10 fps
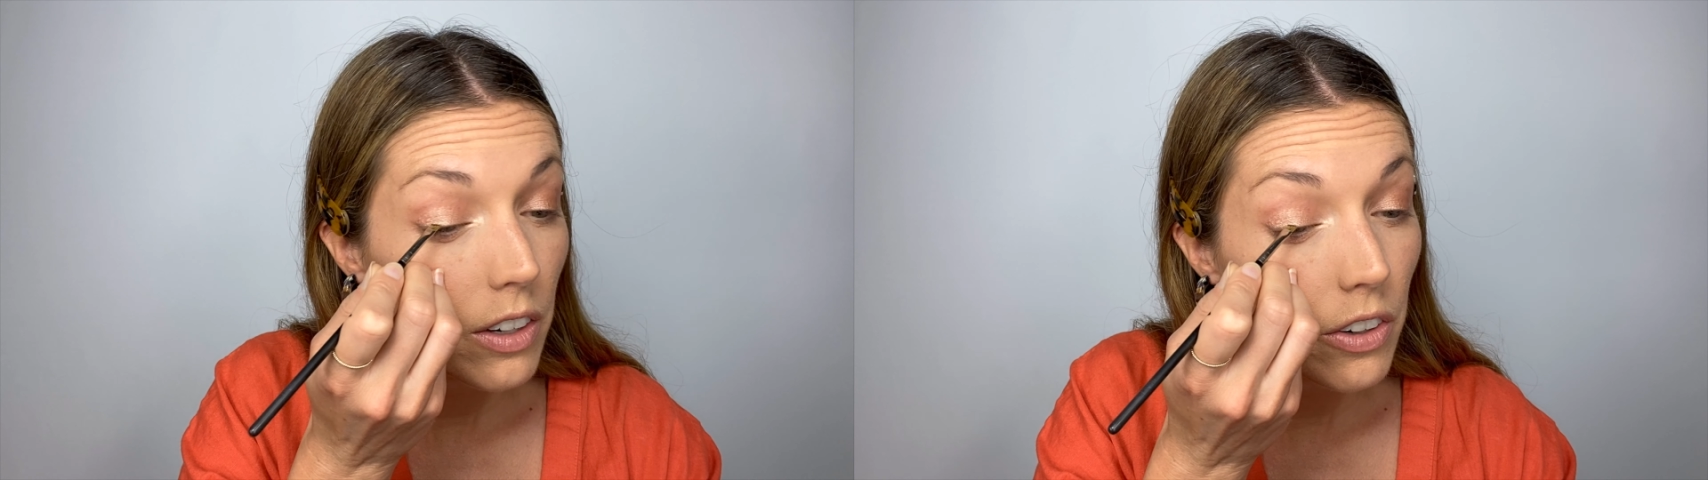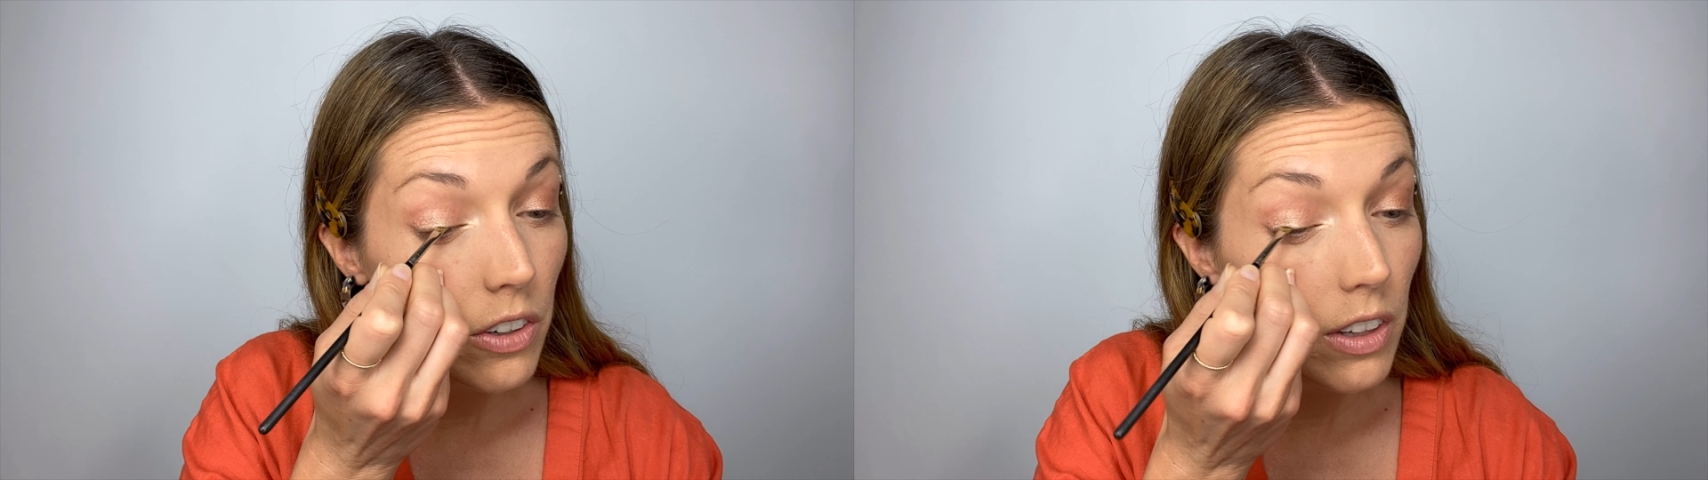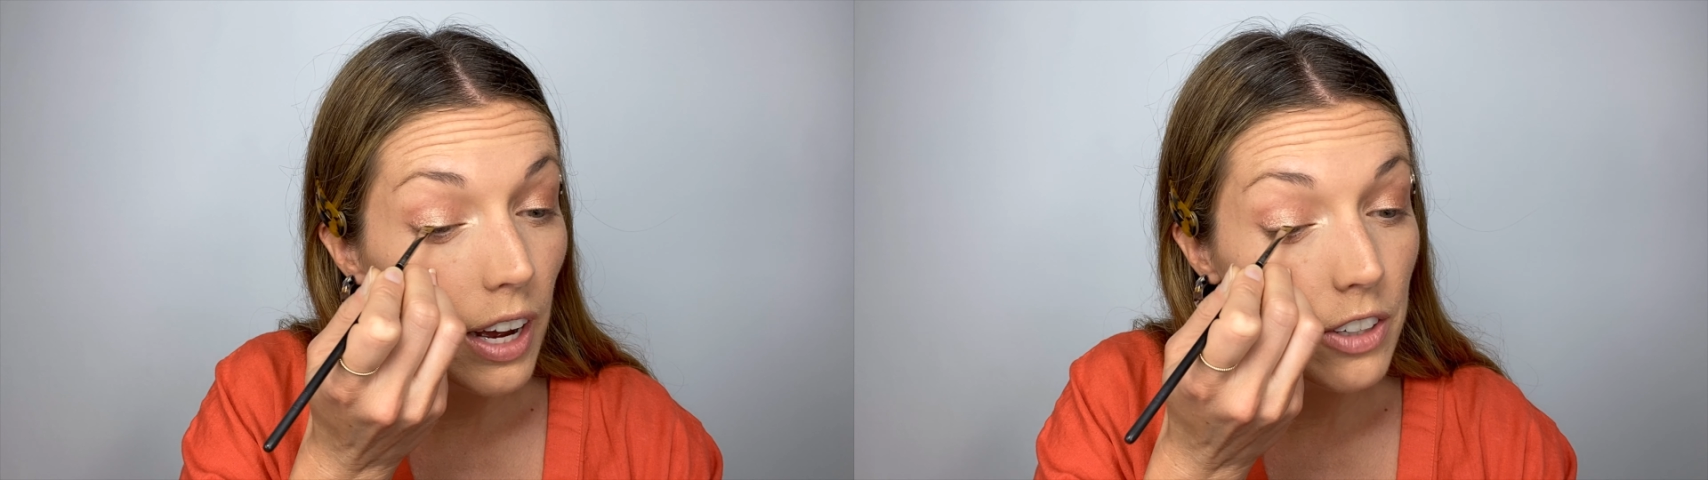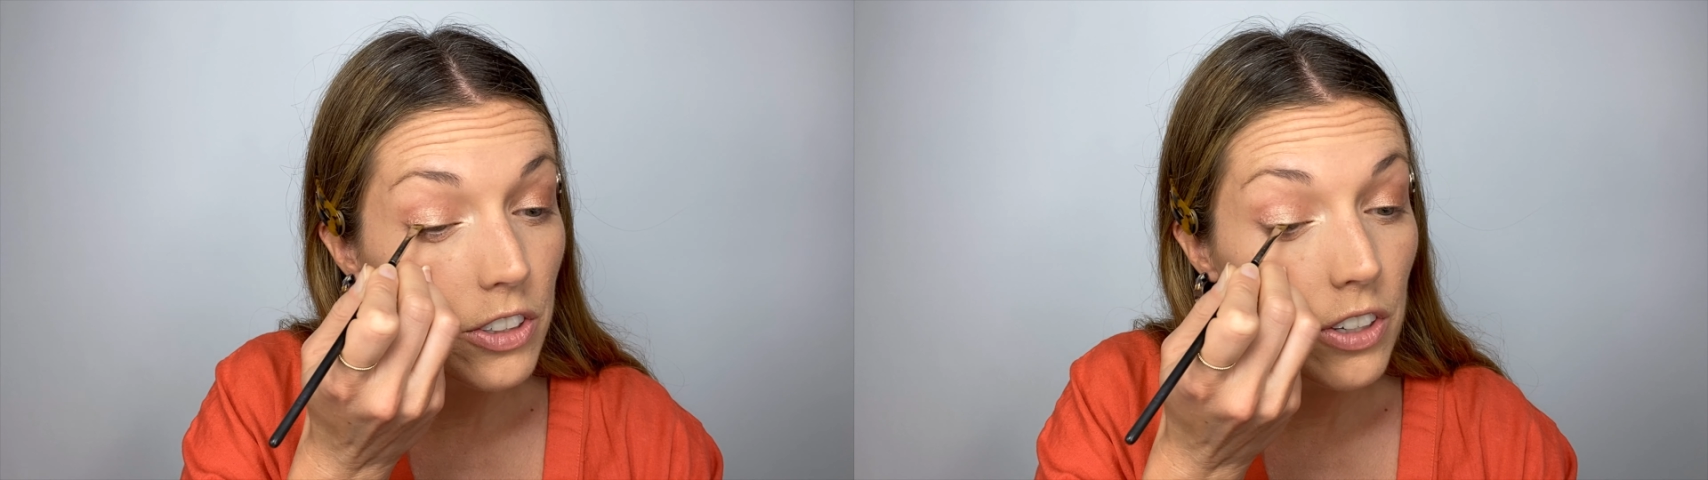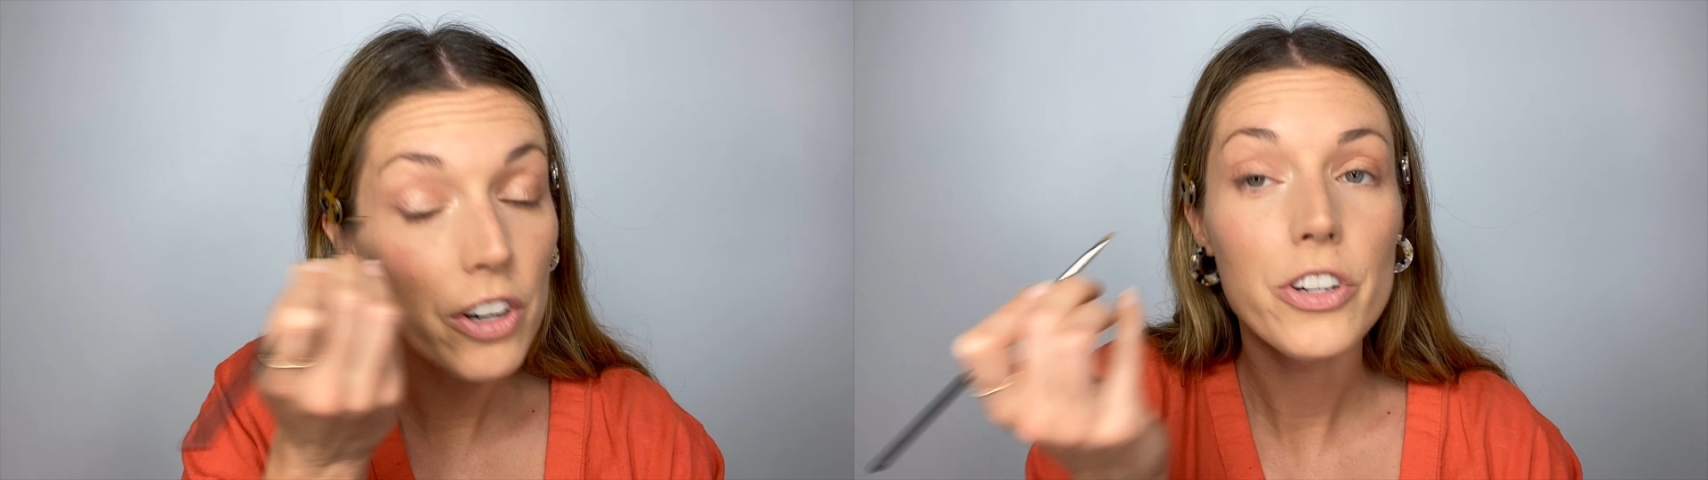your
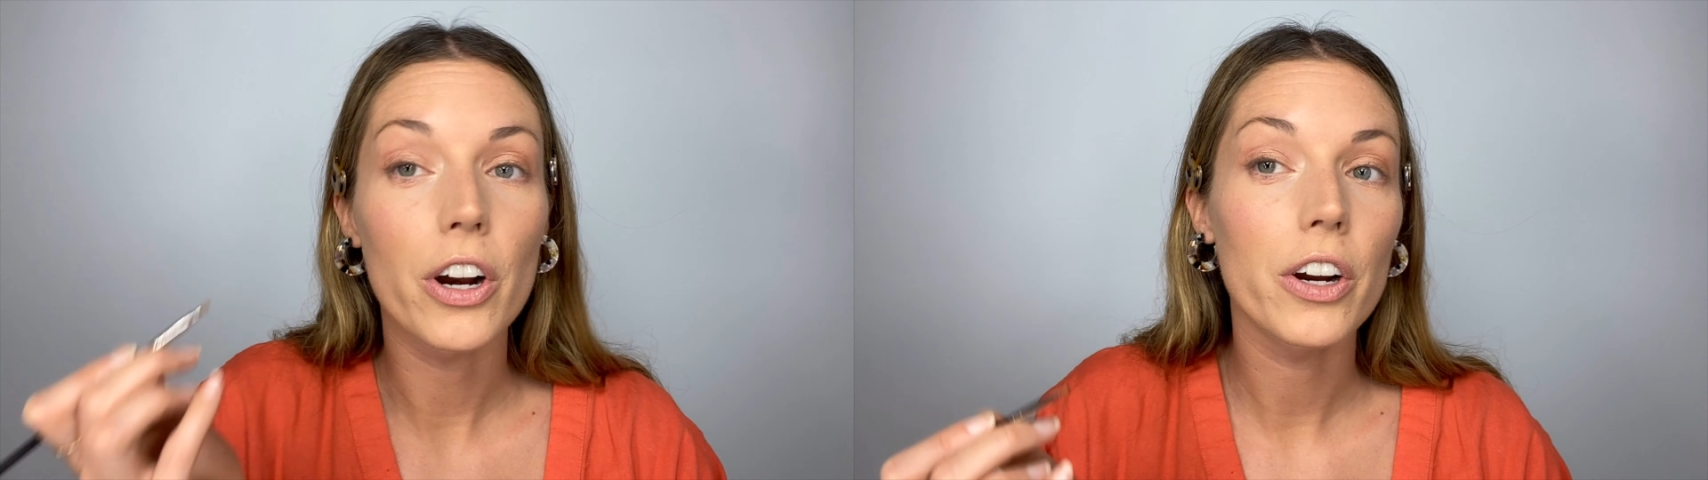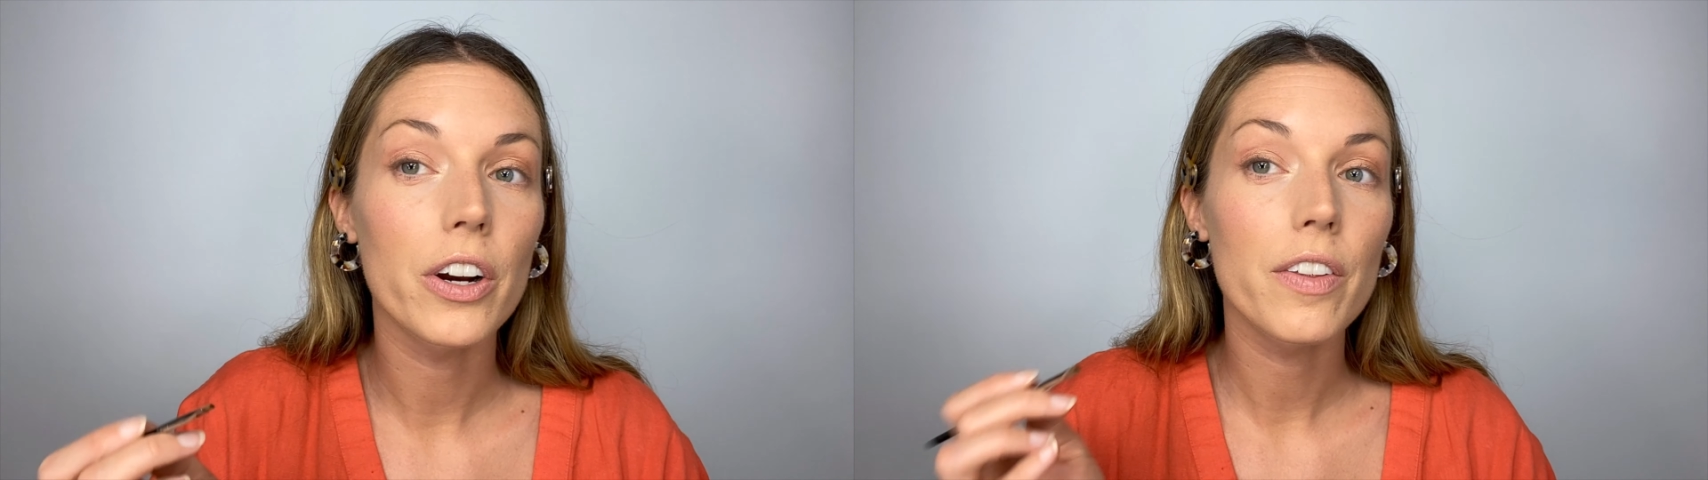lashes are darker